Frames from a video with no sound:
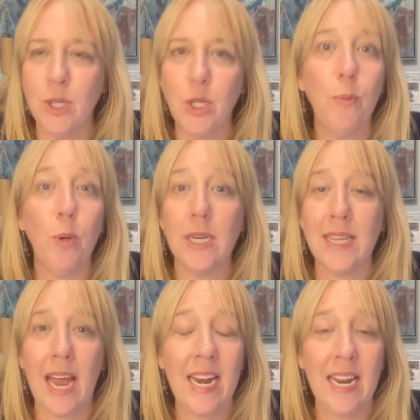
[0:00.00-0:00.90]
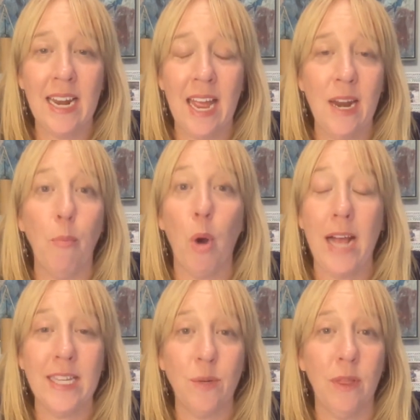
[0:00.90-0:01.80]
super excited and
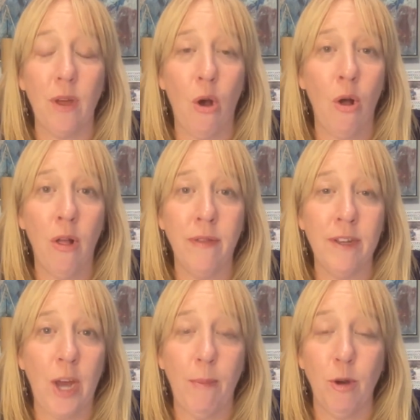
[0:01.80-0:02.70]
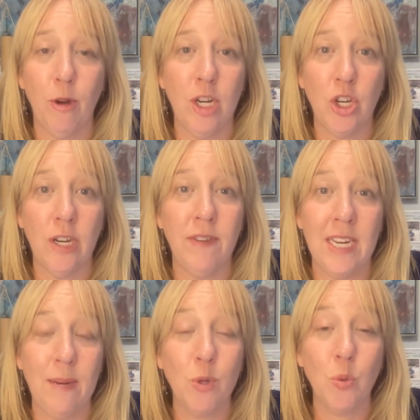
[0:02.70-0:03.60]
impressed with all the chapter initiative
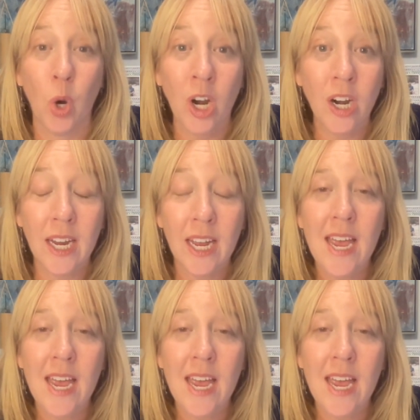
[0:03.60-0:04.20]
team's work.